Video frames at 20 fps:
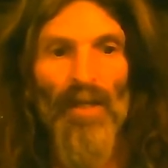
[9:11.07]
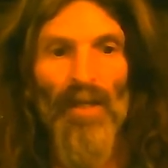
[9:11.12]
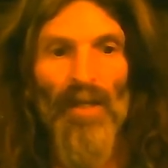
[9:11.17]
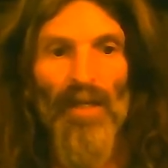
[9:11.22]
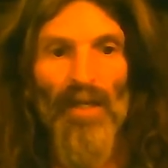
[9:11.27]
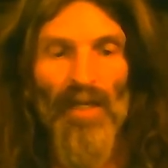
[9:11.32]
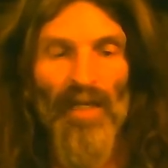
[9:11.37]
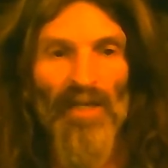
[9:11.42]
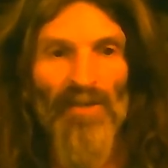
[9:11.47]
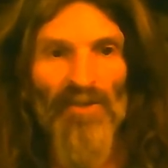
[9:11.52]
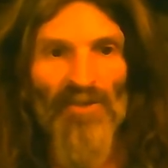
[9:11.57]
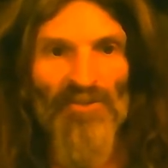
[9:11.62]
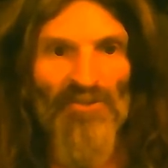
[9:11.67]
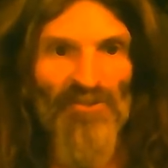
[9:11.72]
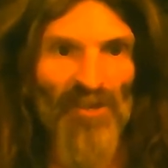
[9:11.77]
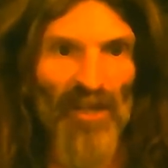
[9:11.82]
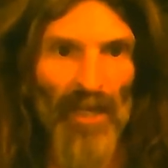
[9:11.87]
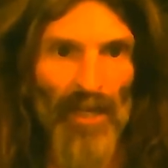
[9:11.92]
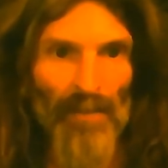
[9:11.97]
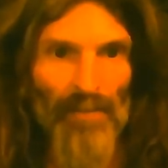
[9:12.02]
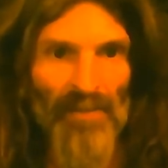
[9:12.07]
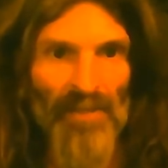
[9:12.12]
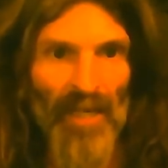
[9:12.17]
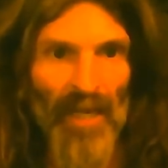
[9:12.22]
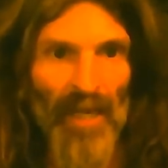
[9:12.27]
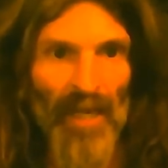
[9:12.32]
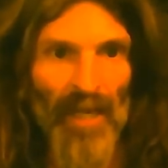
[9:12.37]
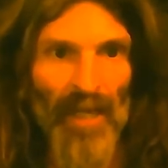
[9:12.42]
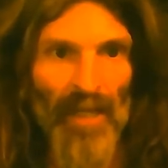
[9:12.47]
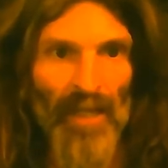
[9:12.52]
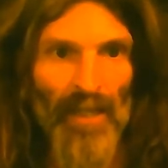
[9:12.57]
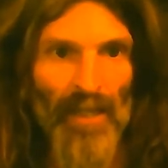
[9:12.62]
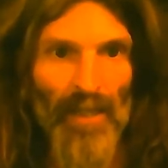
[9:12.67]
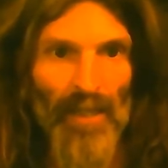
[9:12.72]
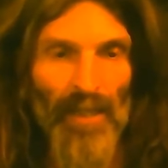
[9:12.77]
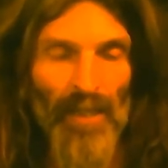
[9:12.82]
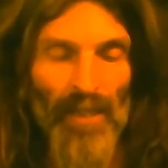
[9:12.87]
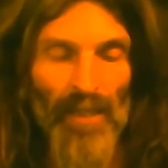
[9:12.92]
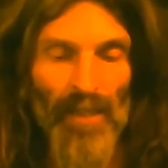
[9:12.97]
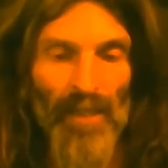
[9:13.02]
in the same tank
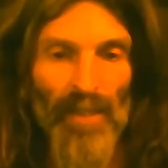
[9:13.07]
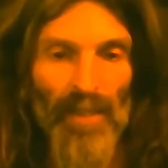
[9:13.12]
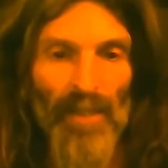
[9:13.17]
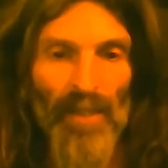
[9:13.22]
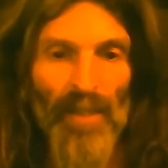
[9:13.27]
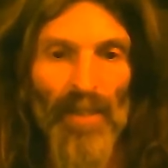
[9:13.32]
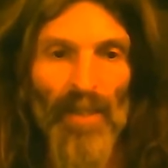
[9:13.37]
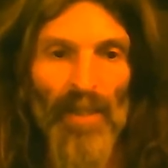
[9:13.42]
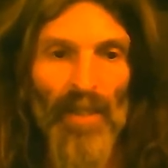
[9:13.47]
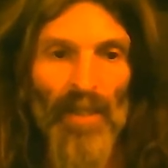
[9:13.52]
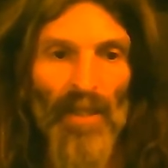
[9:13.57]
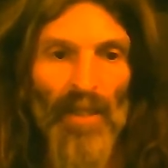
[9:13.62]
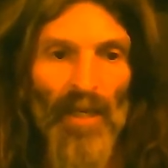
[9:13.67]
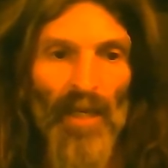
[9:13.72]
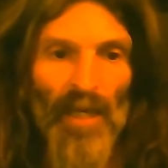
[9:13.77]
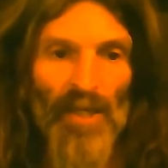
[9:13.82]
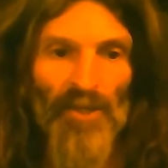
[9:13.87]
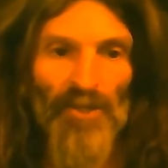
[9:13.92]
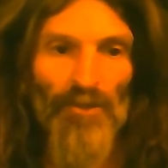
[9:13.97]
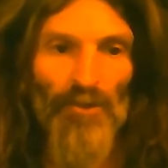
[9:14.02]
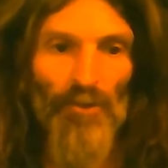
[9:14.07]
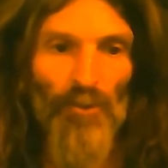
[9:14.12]
and you